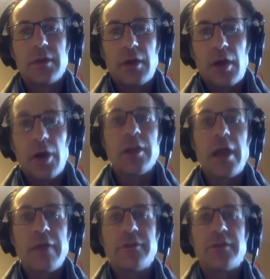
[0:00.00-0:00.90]
on
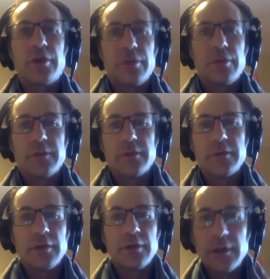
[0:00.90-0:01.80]
life's terms,
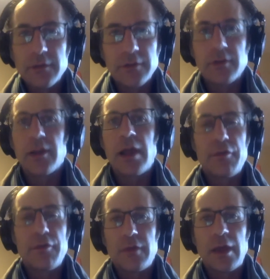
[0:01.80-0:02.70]
to listen to
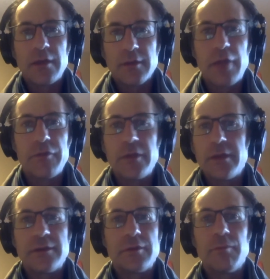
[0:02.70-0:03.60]
life as life
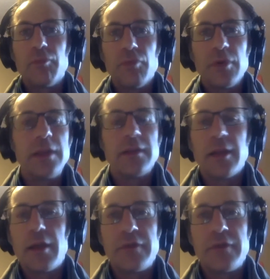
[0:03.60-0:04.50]
is, to breathe
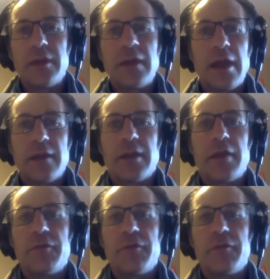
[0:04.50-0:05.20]
life in as life